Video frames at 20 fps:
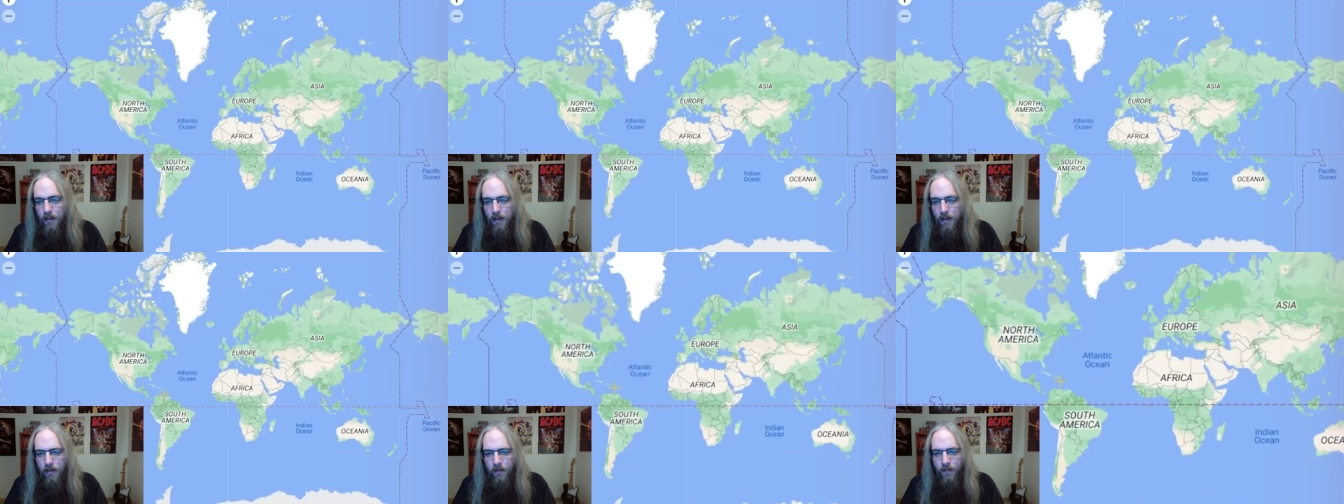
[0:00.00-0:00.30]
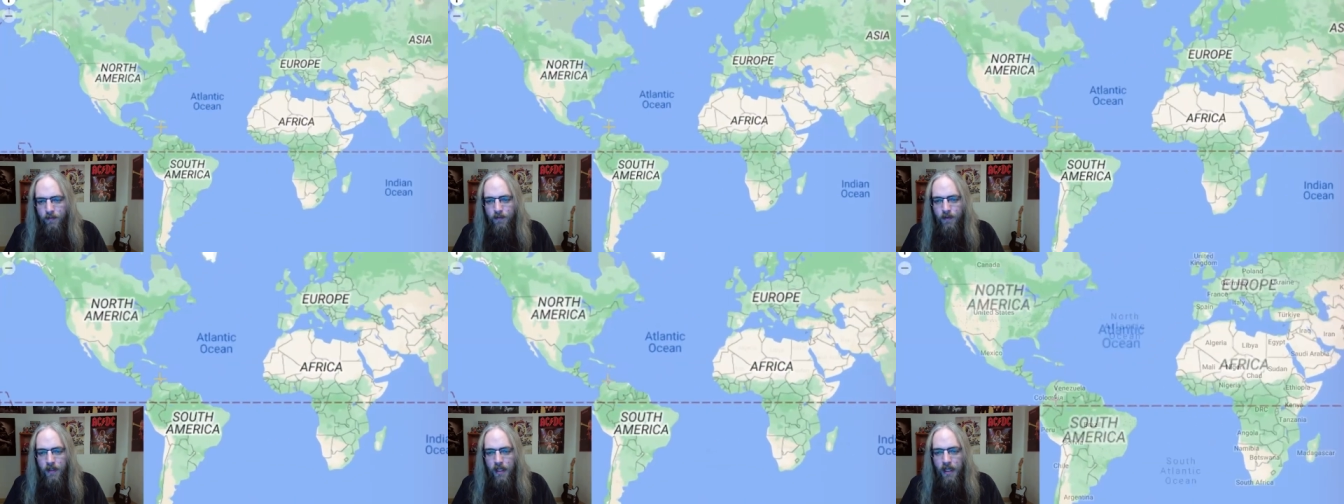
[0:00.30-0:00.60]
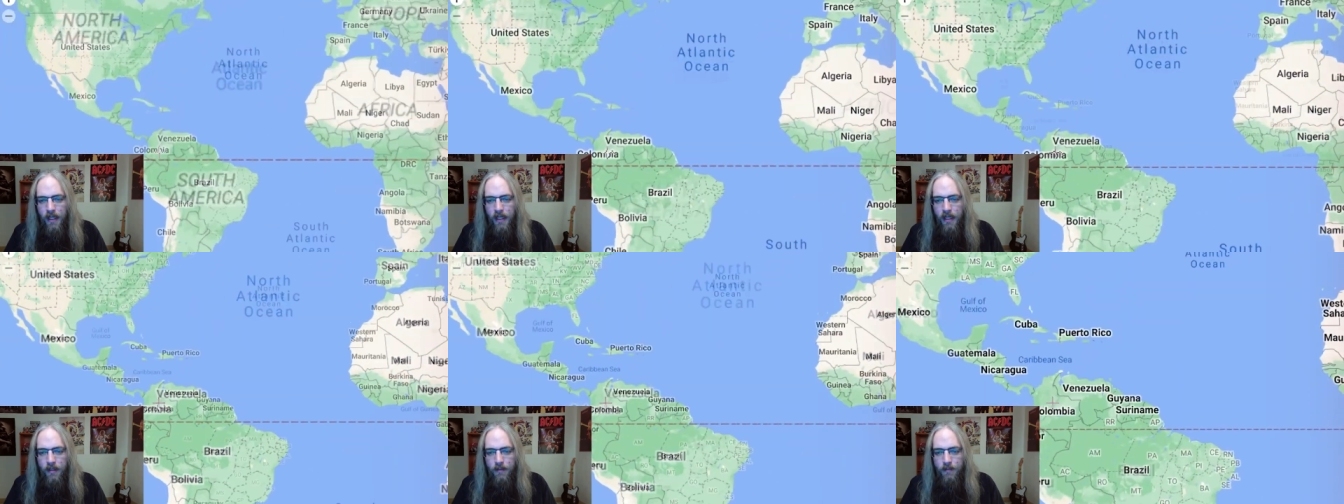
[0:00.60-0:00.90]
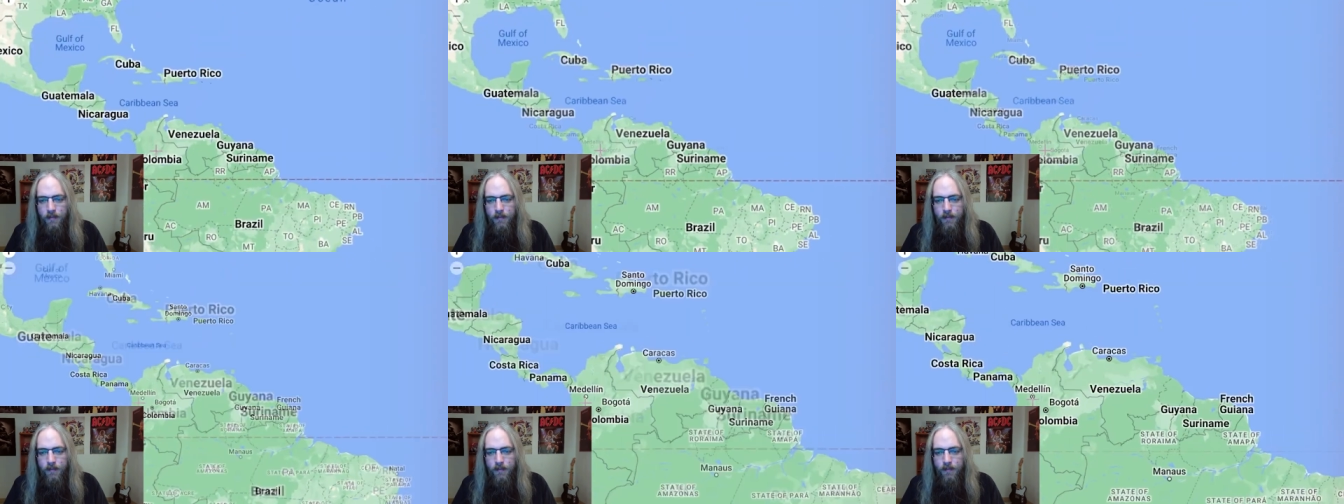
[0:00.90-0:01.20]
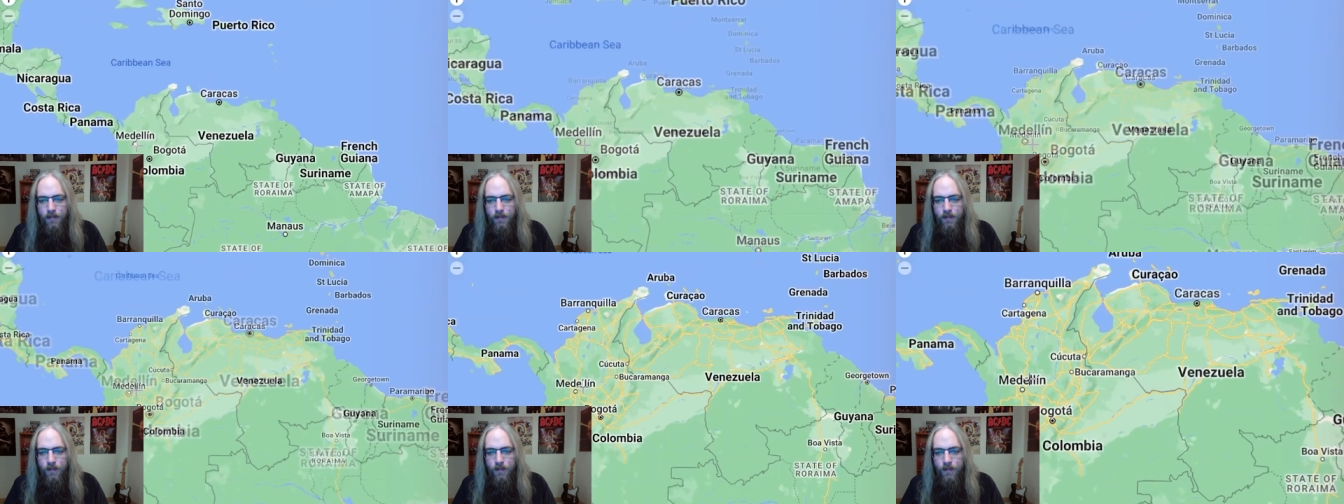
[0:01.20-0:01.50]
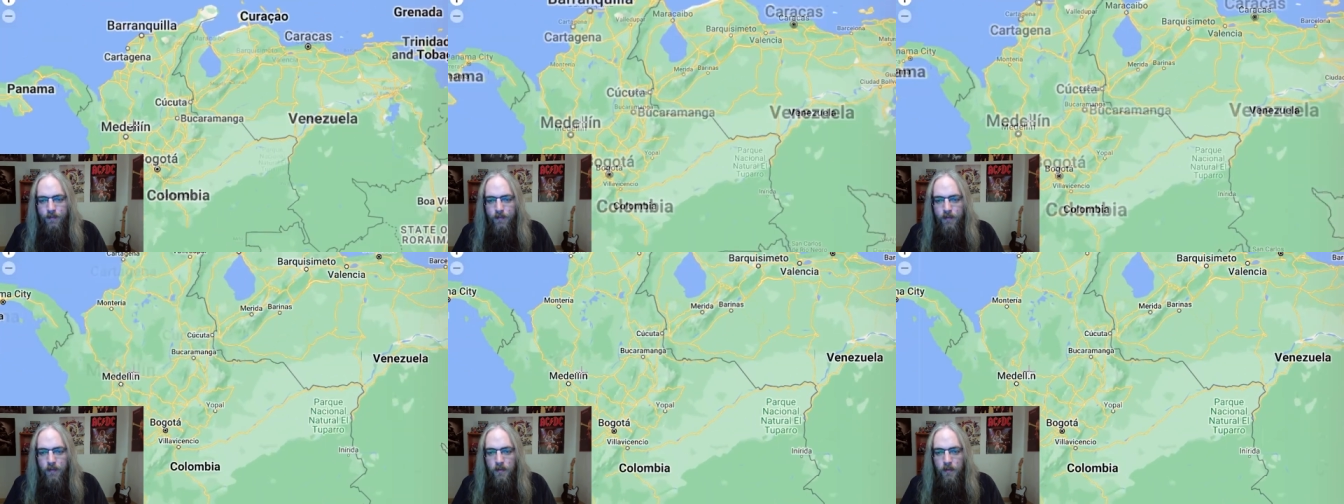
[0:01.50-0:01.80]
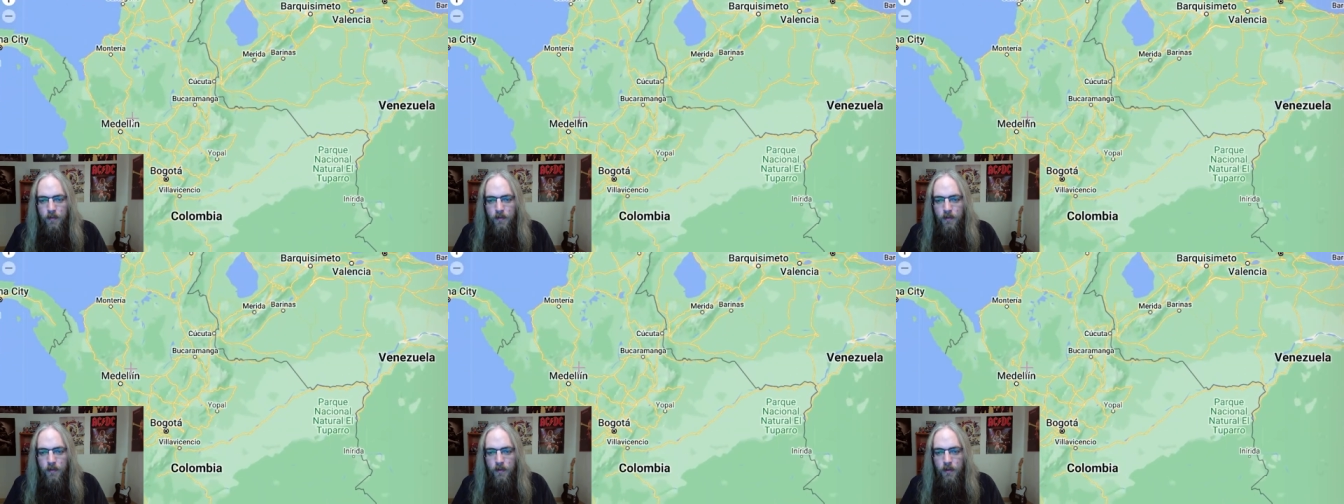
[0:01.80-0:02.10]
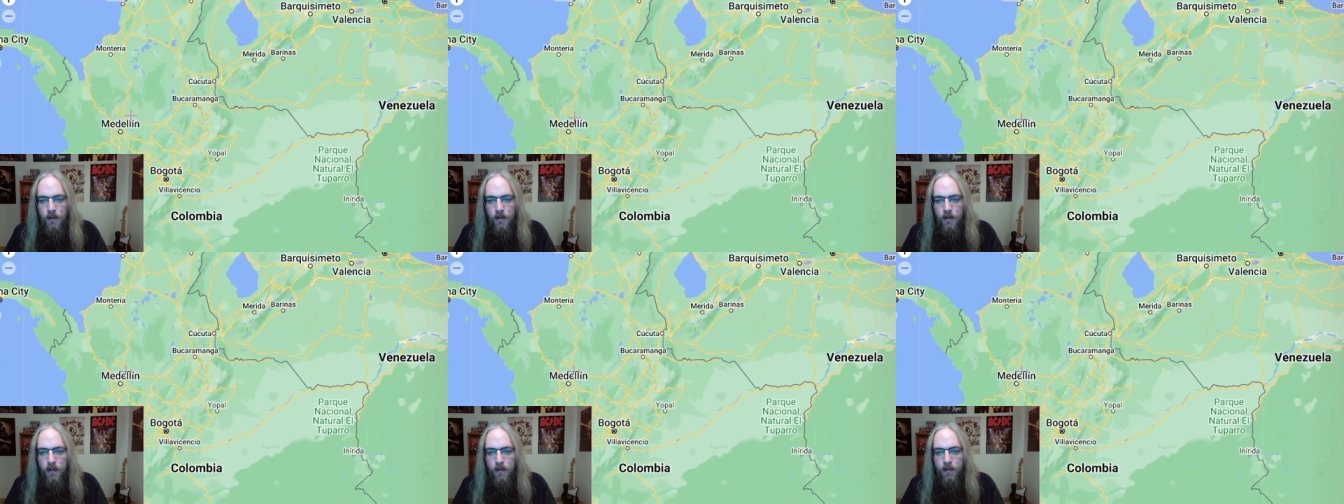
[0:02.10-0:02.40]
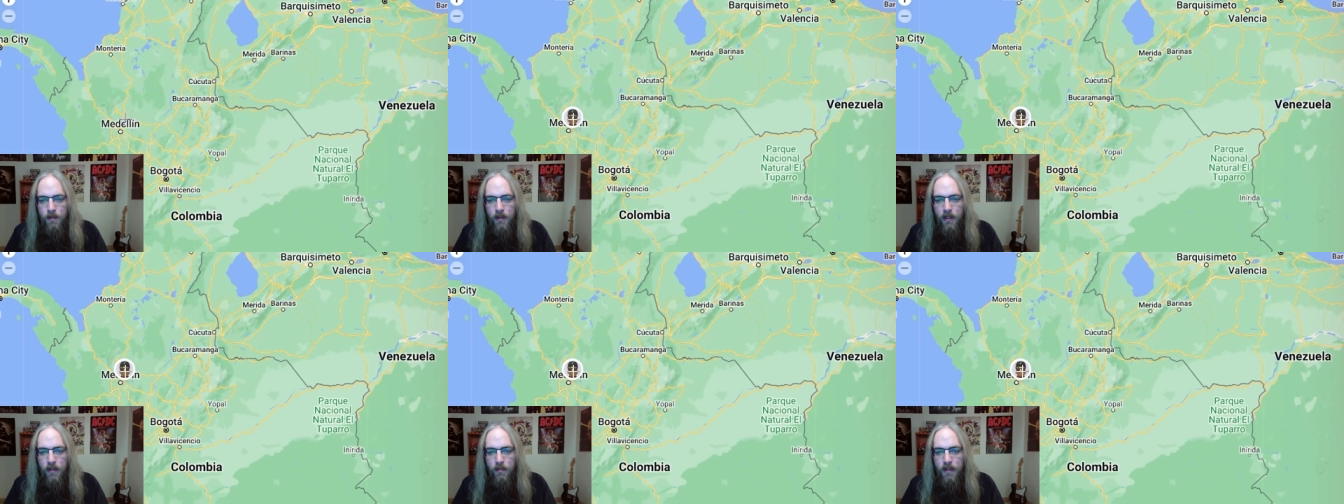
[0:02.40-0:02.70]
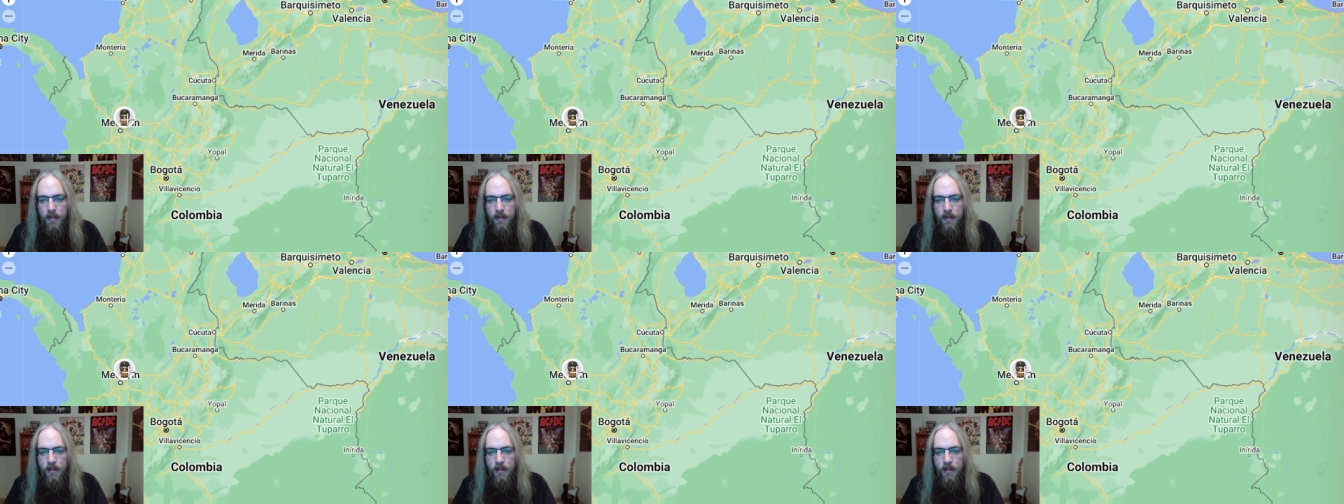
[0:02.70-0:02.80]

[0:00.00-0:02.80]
Little flat. Go up around